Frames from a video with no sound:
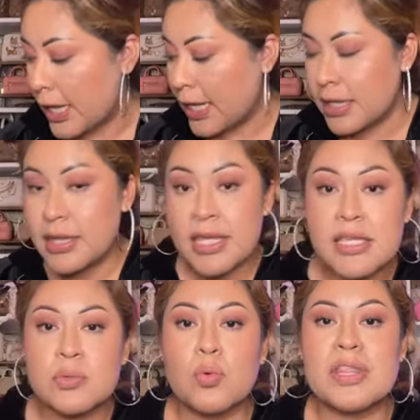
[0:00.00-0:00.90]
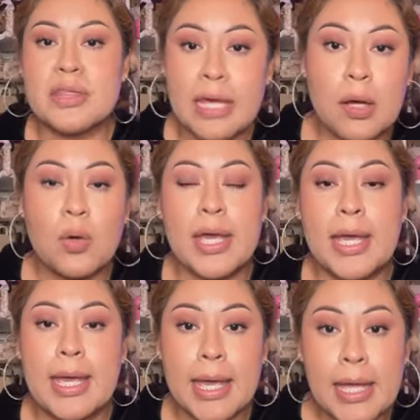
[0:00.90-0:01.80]
and this without
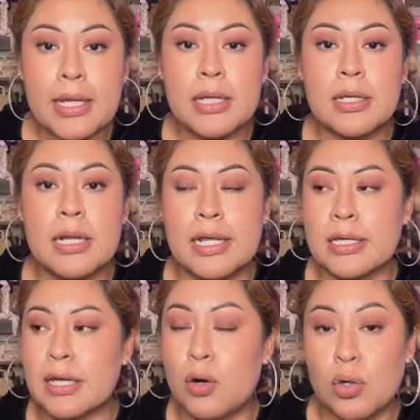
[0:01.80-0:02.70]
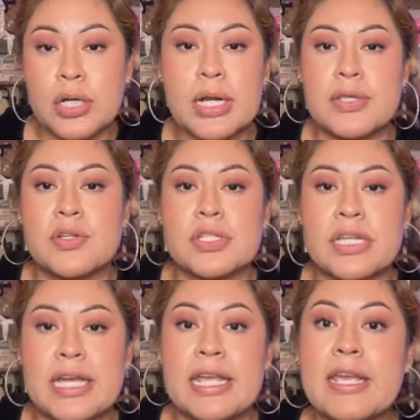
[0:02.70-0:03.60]
any like organizer
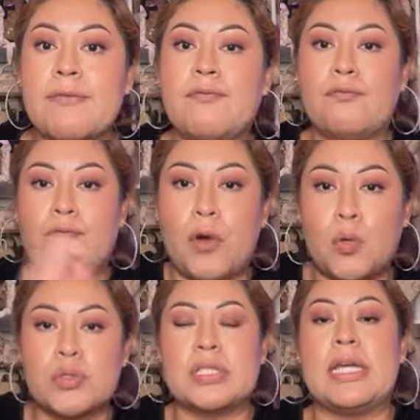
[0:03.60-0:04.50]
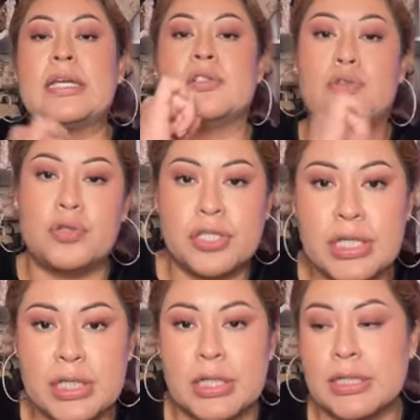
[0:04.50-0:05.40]
inside, it folds like a
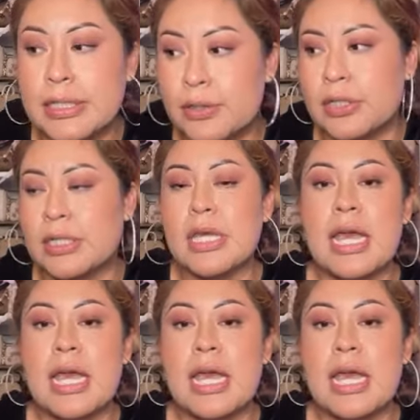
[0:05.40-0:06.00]
tortilla, literally.